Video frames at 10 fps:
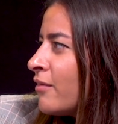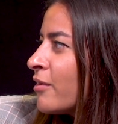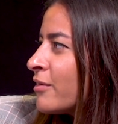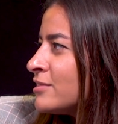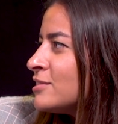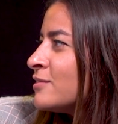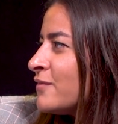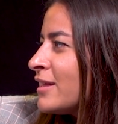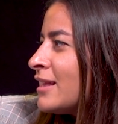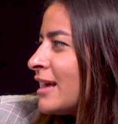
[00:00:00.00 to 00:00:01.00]
Or do you
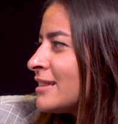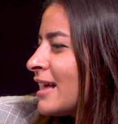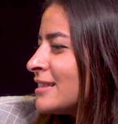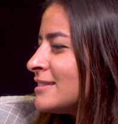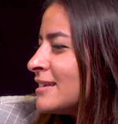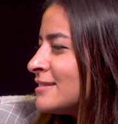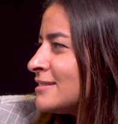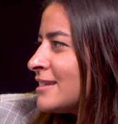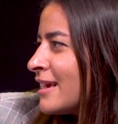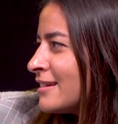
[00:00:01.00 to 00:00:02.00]
feel like that's his
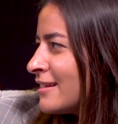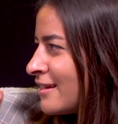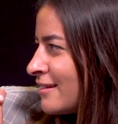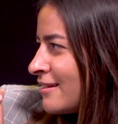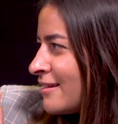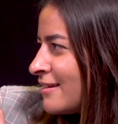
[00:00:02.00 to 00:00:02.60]
stand-in?